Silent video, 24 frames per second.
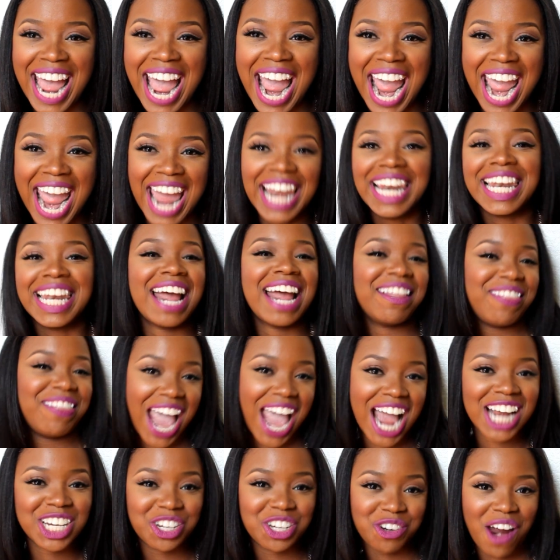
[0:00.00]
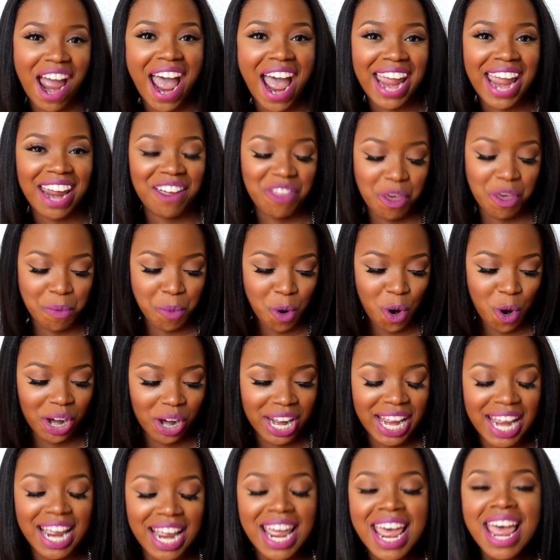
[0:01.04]
And let that dry in the
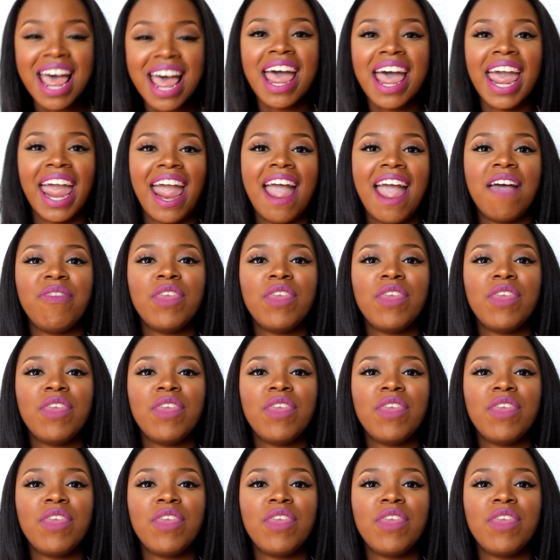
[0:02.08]
morning, and